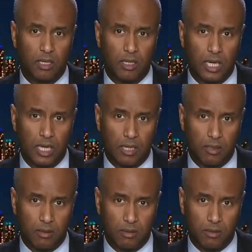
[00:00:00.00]

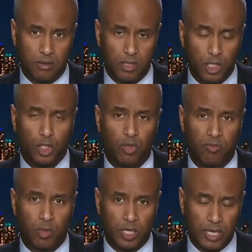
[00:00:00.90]
uh, the issue of
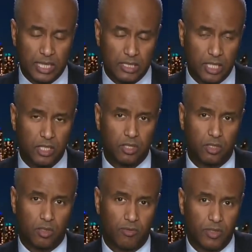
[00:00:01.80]

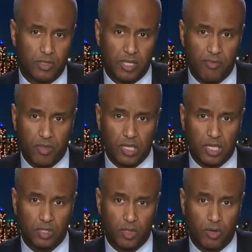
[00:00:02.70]
modernization of the Safe Third
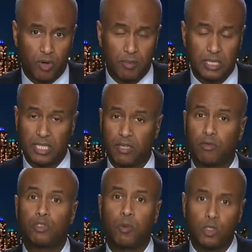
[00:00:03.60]
Country Agreement in a
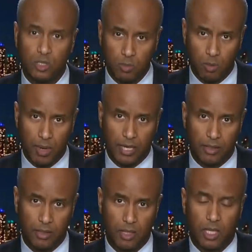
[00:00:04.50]
responsible
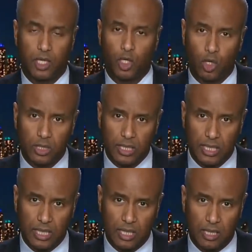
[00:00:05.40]
manner, not
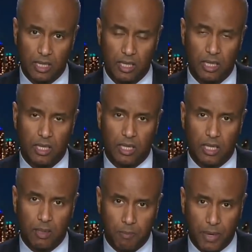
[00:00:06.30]
in an
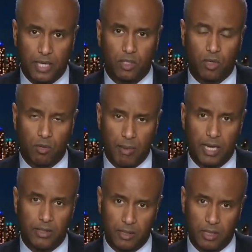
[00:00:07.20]
impractical
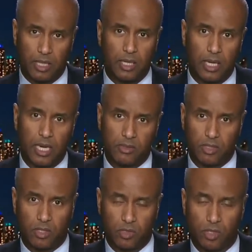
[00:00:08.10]
manner uh, as
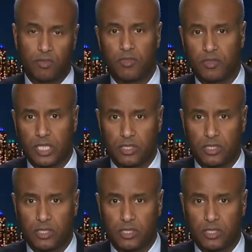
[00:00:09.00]
the conservatives are